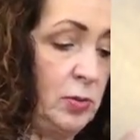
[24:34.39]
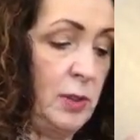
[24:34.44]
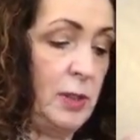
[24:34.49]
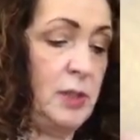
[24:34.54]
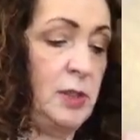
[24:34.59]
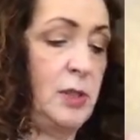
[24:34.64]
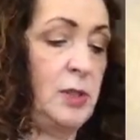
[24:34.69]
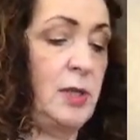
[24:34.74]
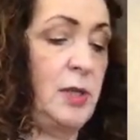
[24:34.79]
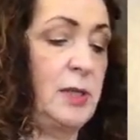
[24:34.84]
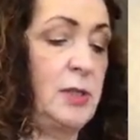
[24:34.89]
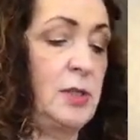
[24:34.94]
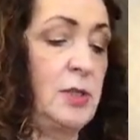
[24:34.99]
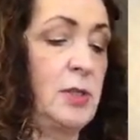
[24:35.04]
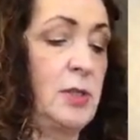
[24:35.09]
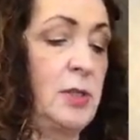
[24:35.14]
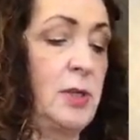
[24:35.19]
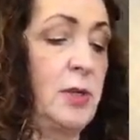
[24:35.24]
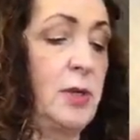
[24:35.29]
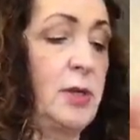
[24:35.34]
as is
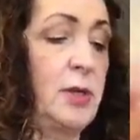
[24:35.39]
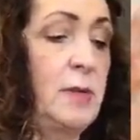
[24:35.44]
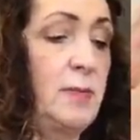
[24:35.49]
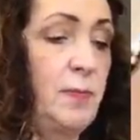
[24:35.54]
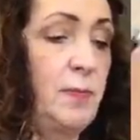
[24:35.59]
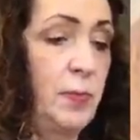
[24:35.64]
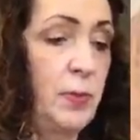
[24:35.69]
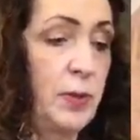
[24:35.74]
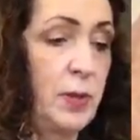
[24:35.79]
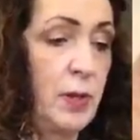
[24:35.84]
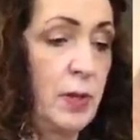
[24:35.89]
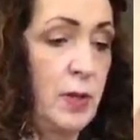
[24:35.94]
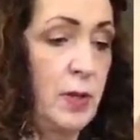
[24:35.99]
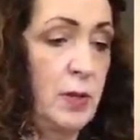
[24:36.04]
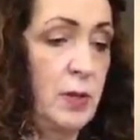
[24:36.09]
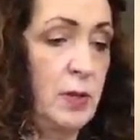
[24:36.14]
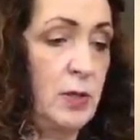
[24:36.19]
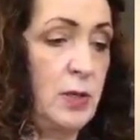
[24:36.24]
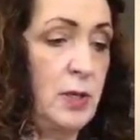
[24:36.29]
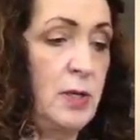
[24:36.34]
necessary.
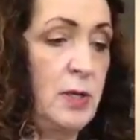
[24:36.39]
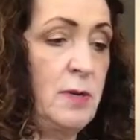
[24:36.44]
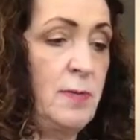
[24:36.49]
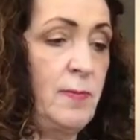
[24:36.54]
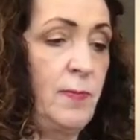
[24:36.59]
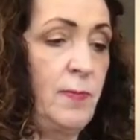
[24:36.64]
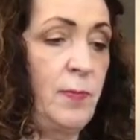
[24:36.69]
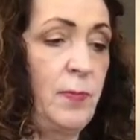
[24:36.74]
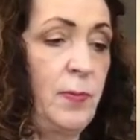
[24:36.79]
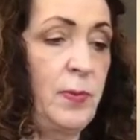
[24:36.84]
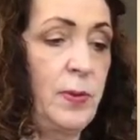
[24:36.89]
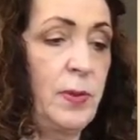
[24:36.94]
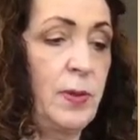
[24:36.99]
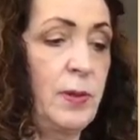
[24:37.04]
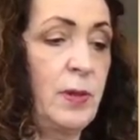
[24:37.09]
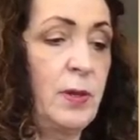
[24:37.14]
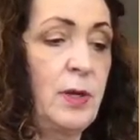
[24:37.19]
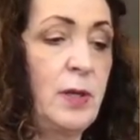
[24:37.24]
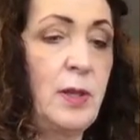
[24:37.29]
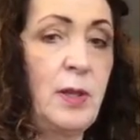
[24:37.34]
See?
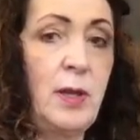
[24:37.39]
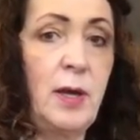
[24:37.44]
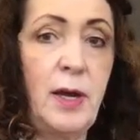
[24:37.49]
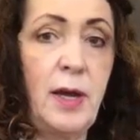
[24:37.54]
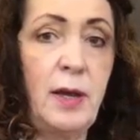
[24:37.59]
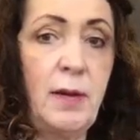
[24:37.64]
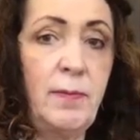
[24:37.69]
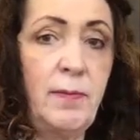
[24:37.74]
Look at that.